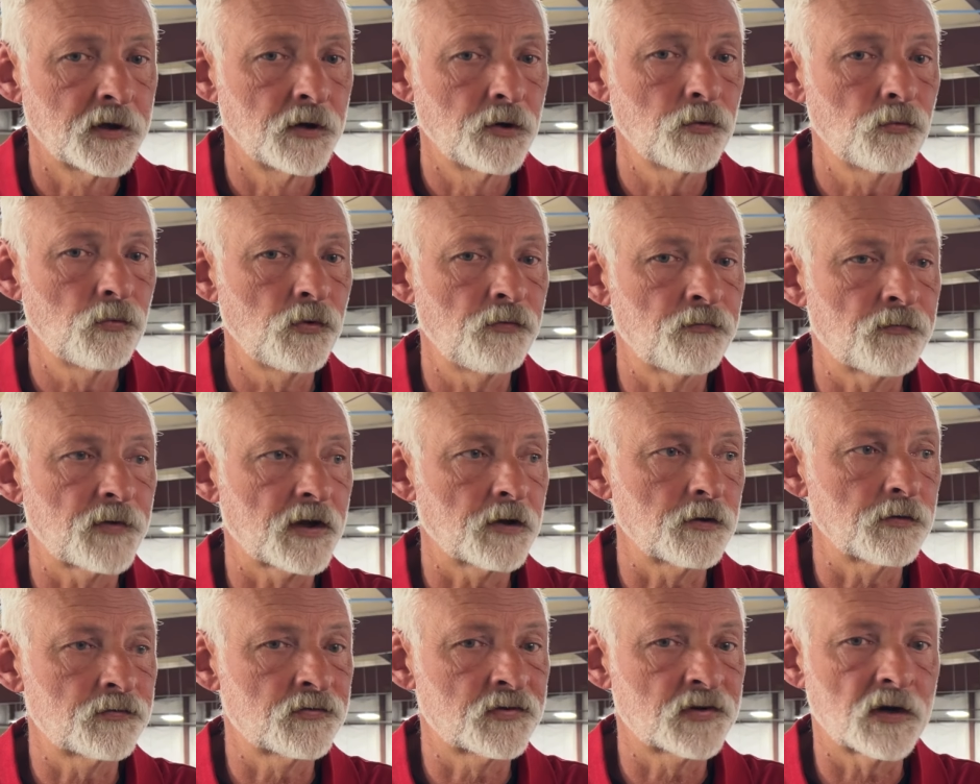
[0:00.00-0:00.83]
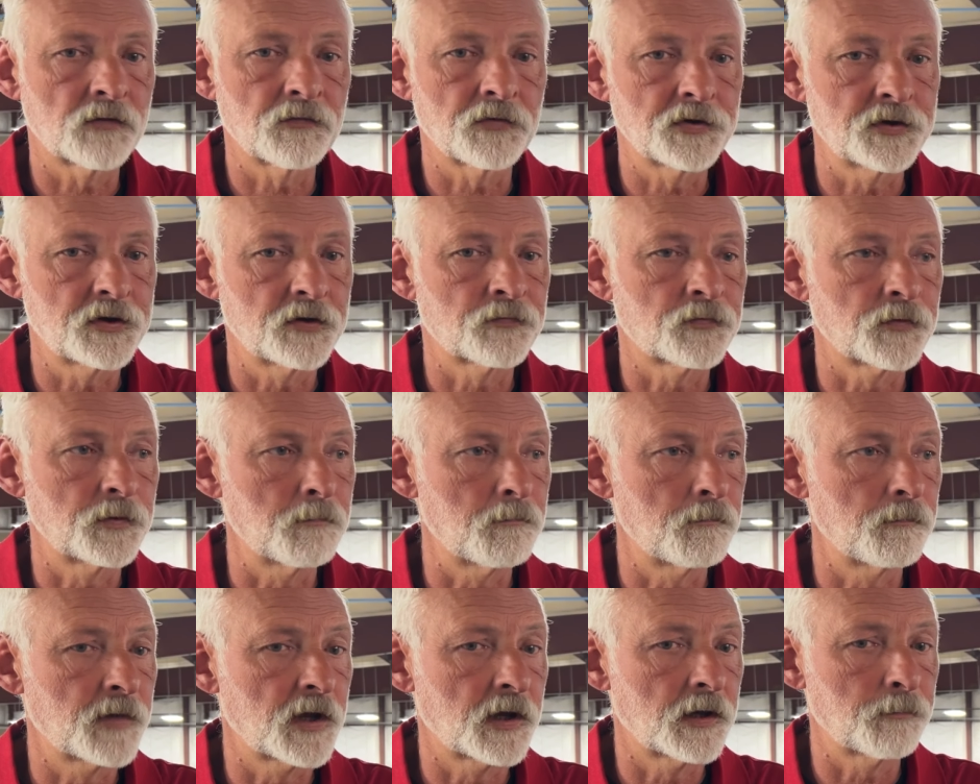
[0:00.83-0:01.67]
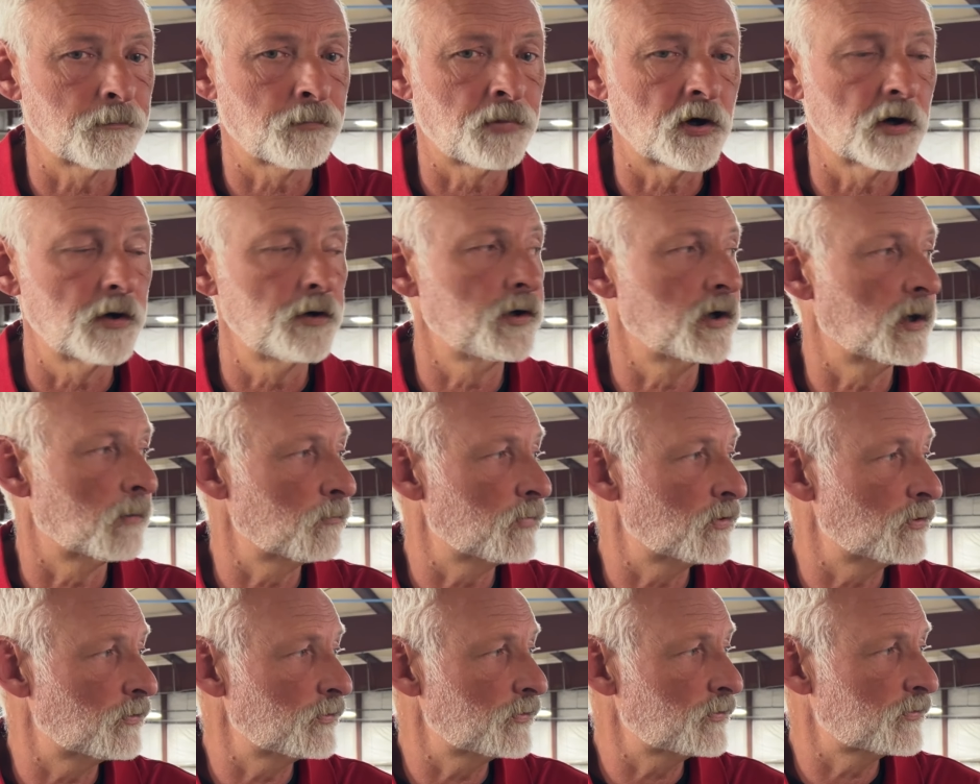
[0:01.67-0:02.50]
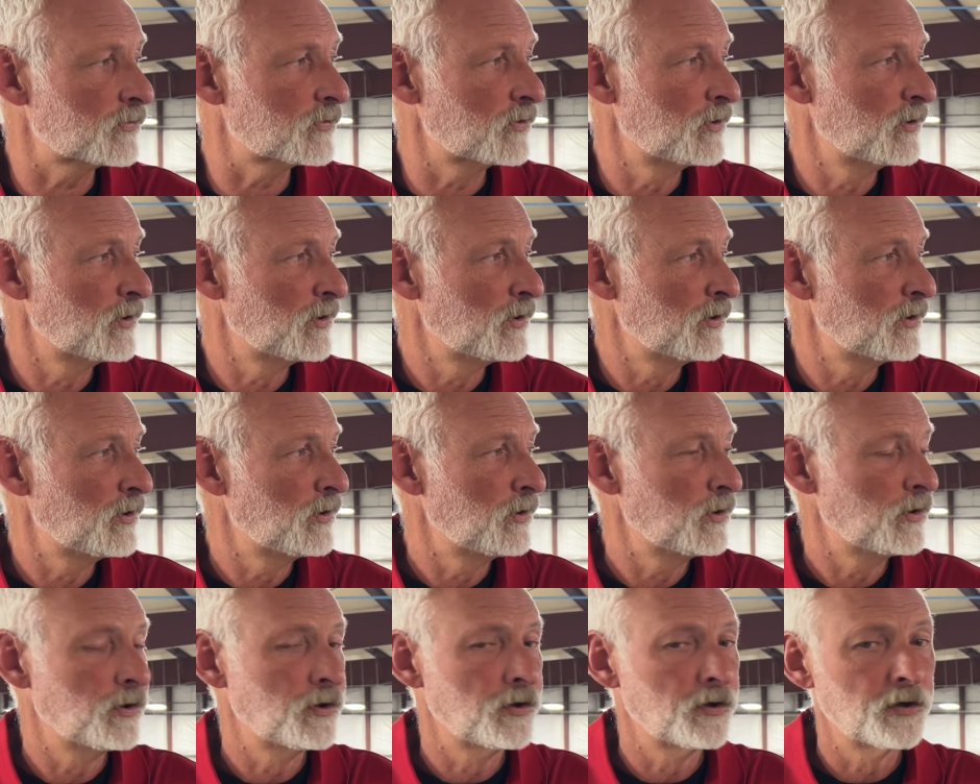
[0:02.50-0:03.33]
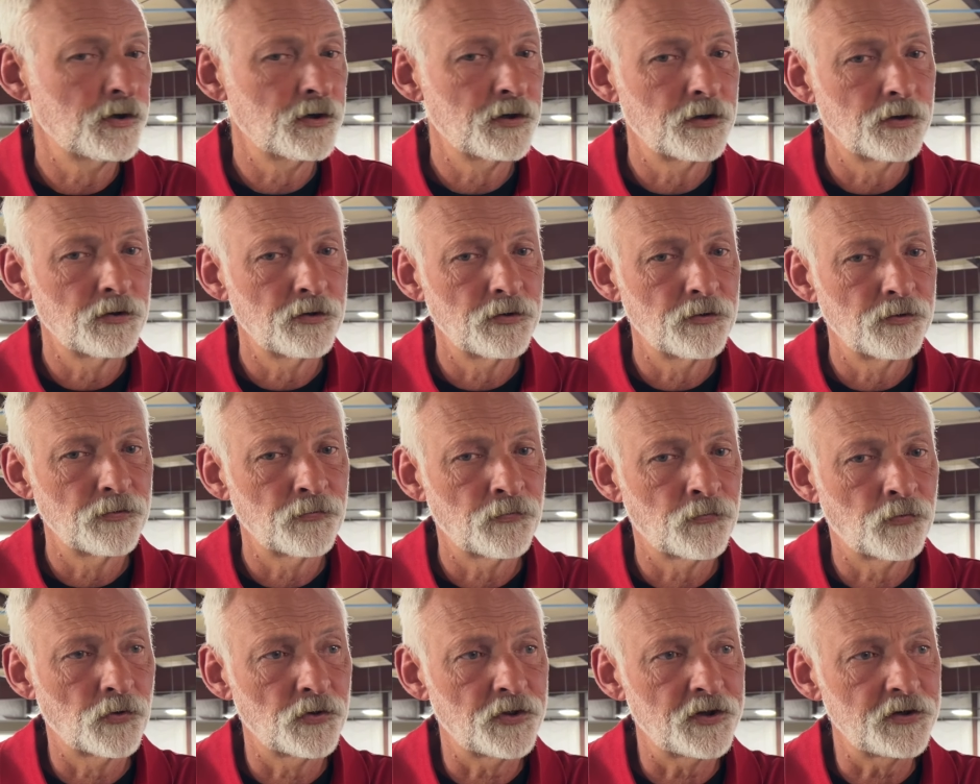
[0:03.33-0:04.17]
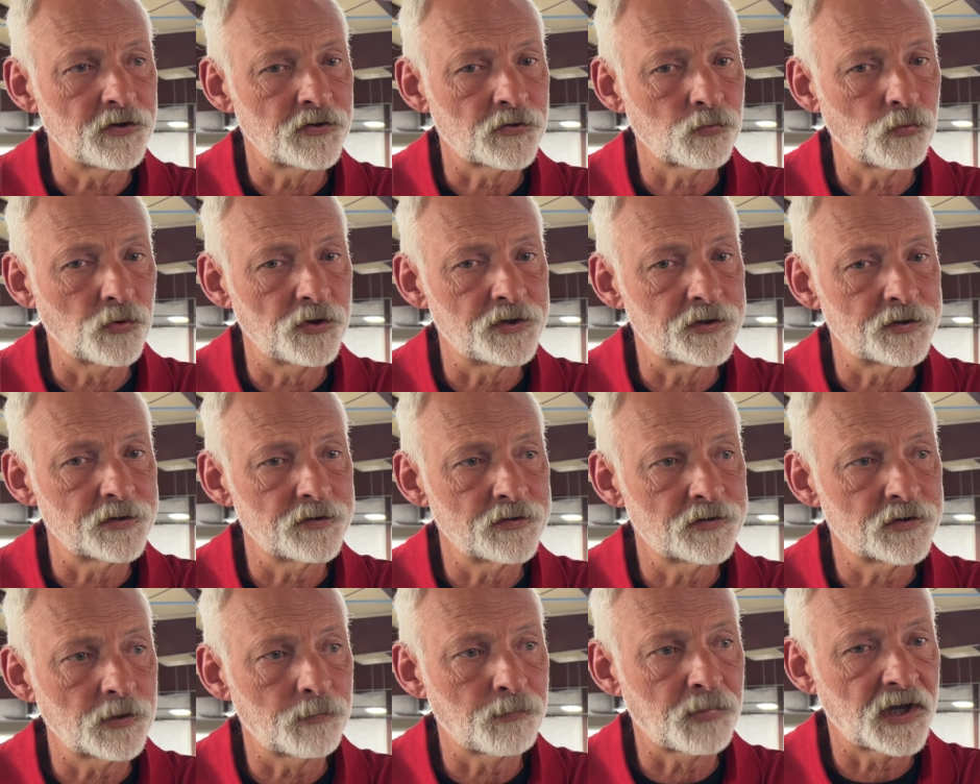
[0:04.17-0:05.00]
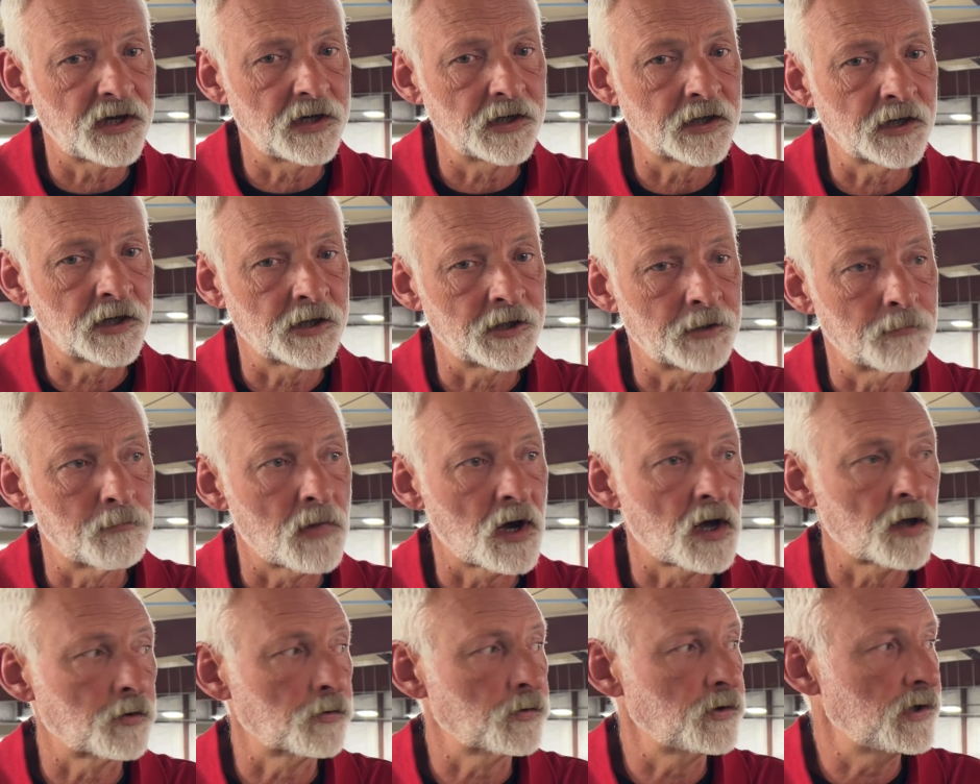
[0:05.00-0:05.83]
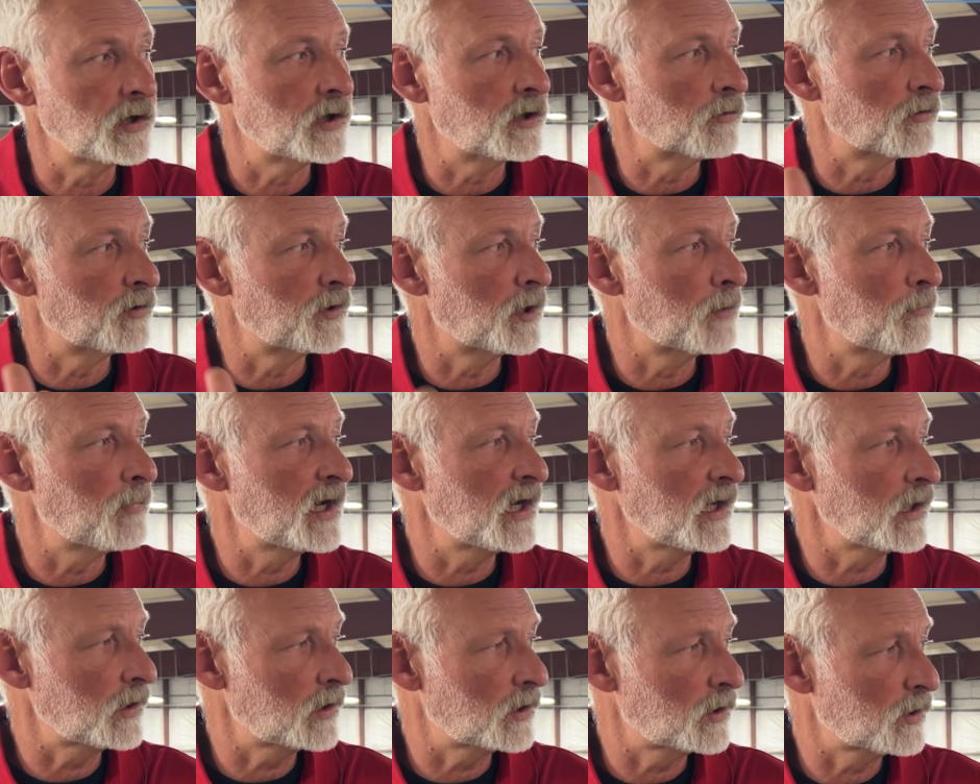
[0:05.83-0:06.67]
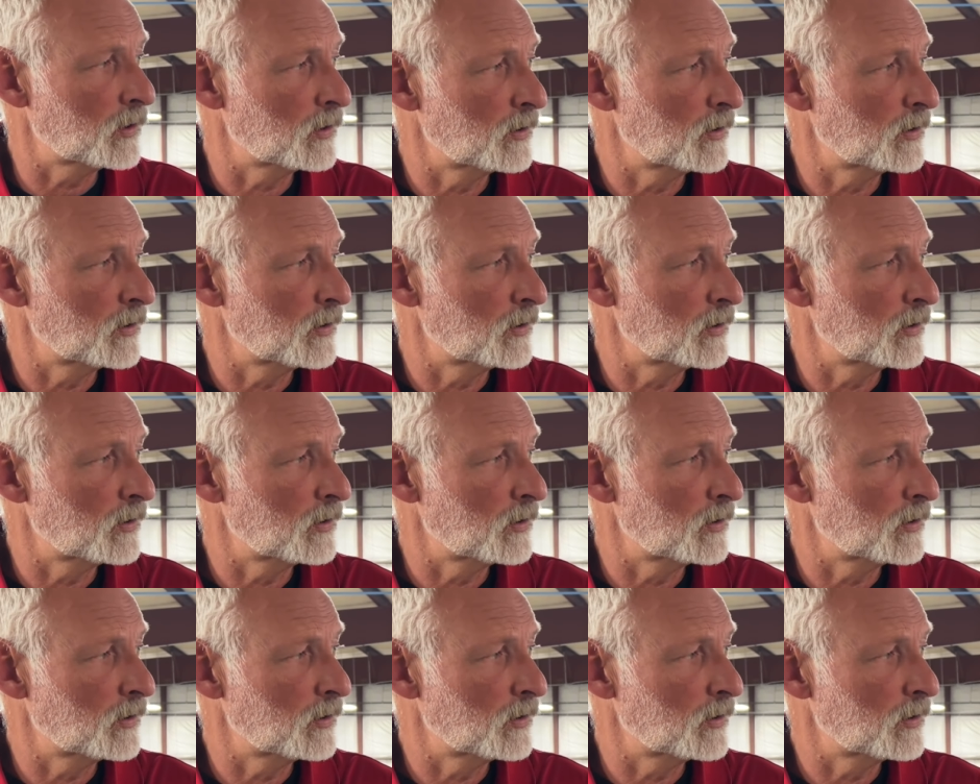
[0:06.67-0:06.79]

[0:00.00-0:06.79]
We found several different part numbers for these switches depending on the model year and the make.